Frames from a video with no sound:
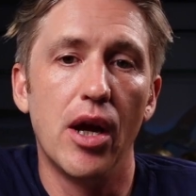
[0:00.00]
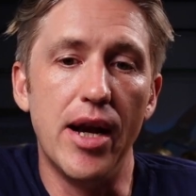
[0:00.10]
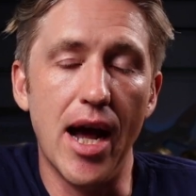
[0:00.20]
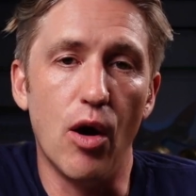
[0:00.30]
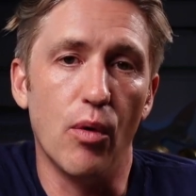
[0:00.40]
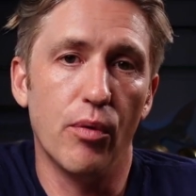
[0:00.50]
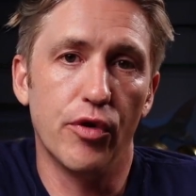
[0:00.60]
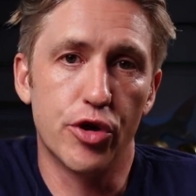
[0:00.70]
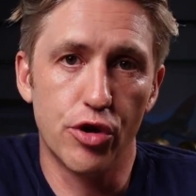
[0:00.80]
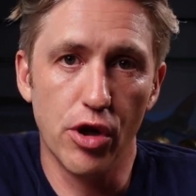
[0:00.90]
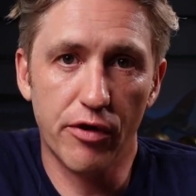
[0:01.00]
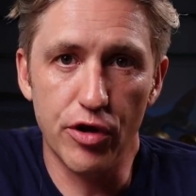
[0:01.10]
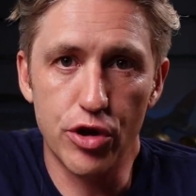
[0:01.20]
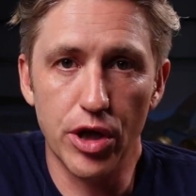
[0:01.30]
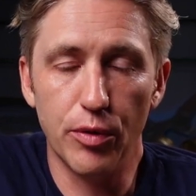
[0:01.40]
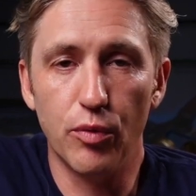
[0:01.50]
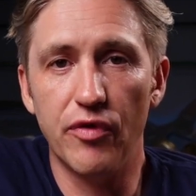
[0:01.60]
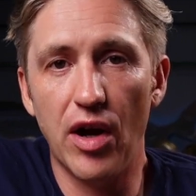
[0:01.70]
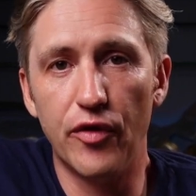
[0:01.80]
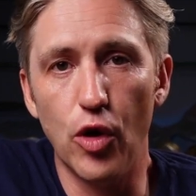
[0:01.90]
Now, the Chinook fishing,
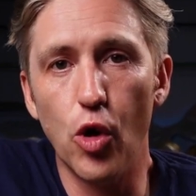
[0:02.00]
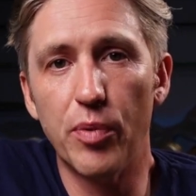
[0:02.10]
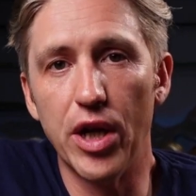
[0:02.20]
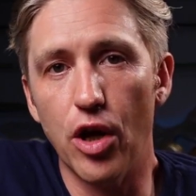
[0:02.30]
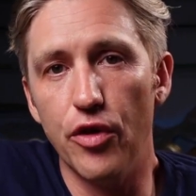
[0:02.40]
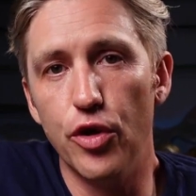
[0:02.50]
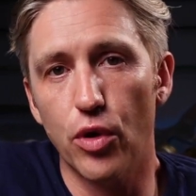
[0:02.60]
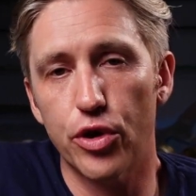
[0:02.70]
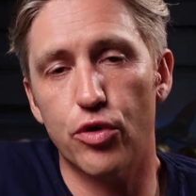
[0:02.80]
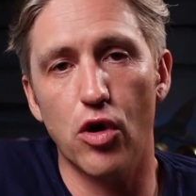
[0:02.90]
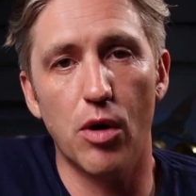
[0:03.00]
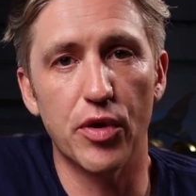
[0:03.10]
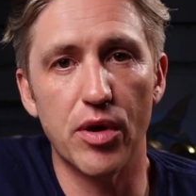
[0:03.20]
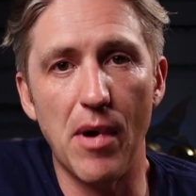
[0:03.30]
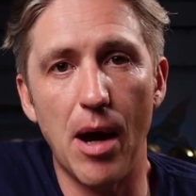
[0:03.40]
we've had an opening on the North Shore. I'll put the